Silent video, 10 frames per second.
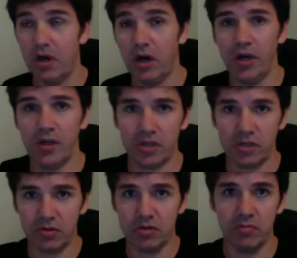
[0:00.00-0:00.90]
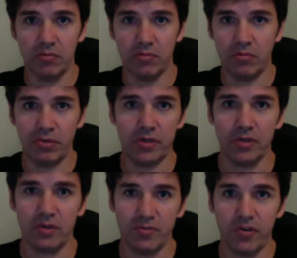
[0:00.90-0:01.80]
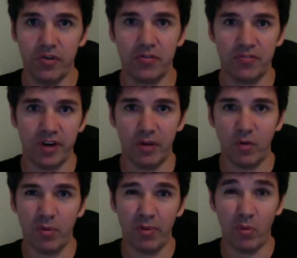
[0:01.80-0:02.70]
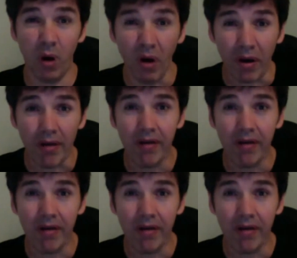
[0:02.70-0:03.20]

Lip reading: I'm going to just do some research first and find out what people want.